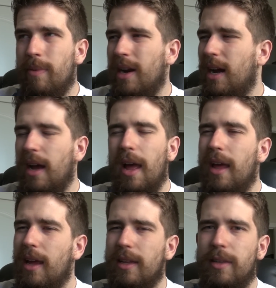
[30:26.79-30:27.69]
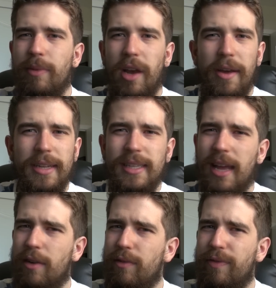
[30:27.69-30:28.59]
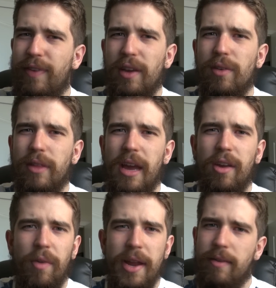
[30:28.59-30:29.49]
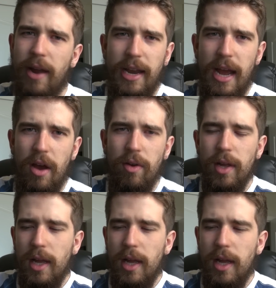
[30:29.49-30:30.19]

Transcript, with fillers: but I to be honest, I don't feel that great right now.